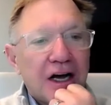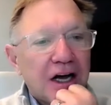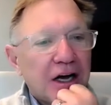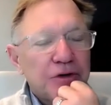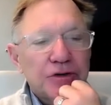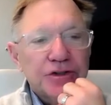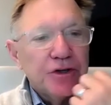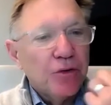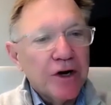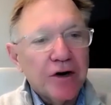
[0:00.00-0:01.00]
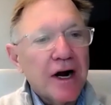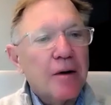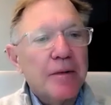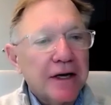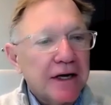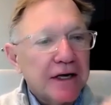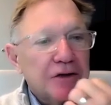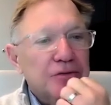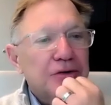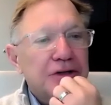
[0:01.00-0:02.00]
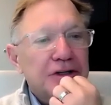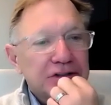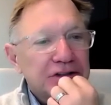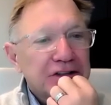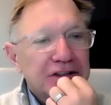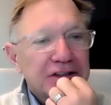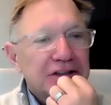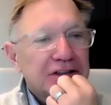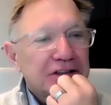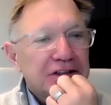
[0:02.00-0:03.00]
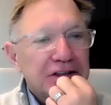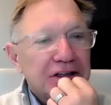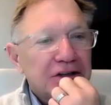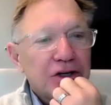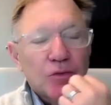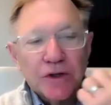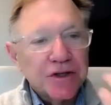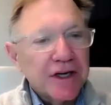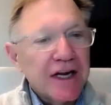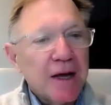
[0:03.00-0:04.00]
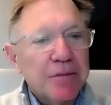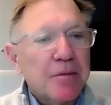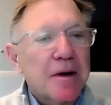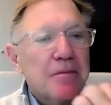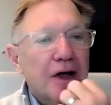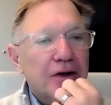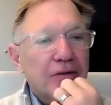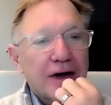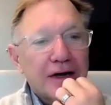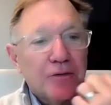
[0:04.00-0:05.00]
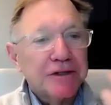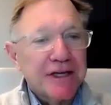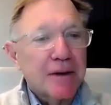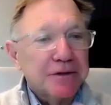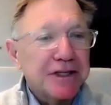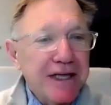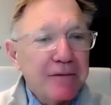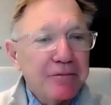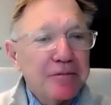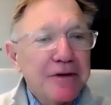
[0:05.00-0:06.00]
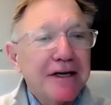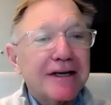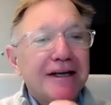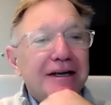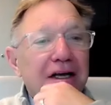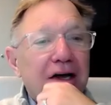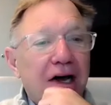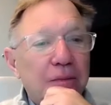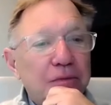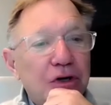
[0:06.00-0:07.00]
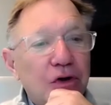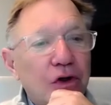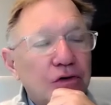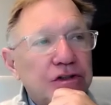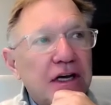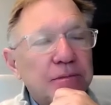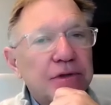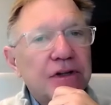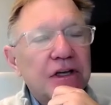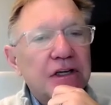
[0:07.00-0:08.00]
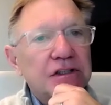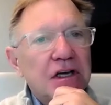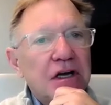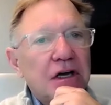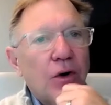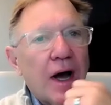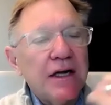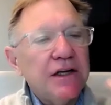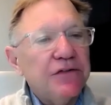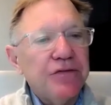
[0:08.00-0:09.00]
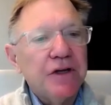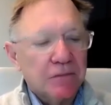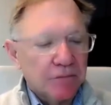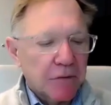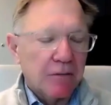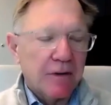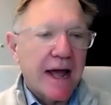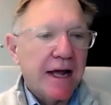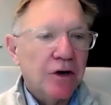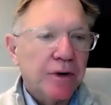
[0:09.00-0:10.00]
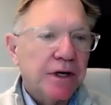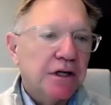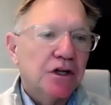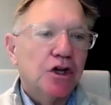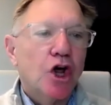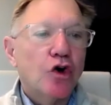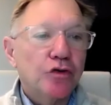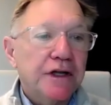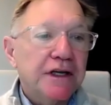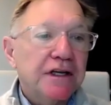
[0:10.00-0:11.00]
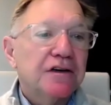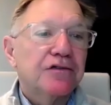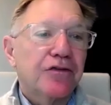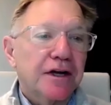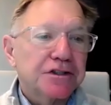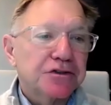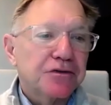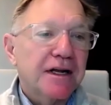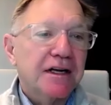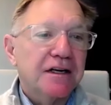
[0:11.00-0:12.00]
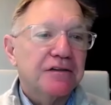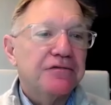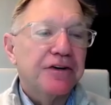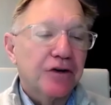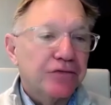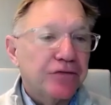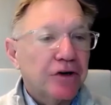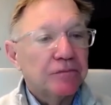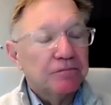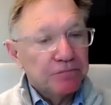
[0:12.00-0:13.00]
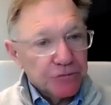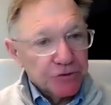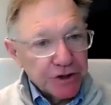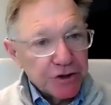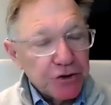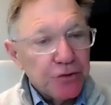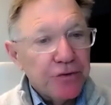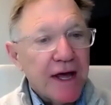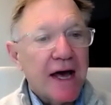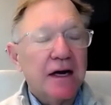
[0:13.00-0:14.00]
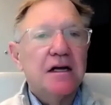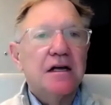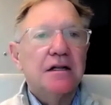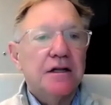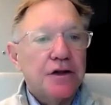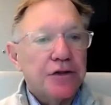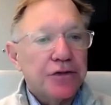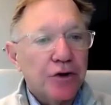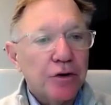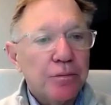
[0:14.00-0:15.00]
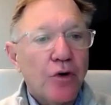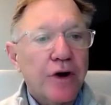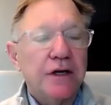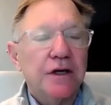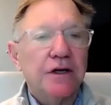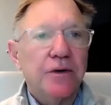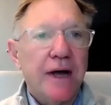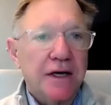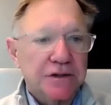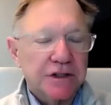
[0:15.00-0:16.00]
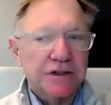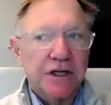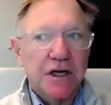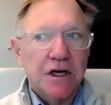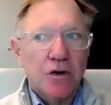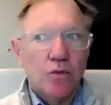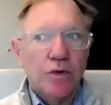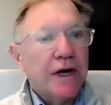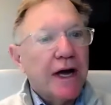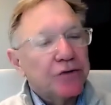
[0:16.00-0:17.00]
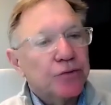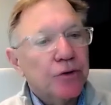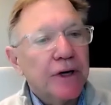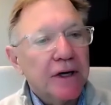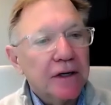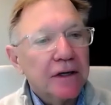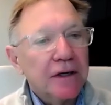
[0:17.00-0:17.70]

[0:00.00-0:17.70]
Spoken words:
You're still wondering, how am I going to get through this? What's going to happen to my mother? Well, I know what's happened. She came to me. Those types of things. How do you feel? Angry, lonely, frustrated, fearful. So you do that. Then the third point you ask is, well, you got through it.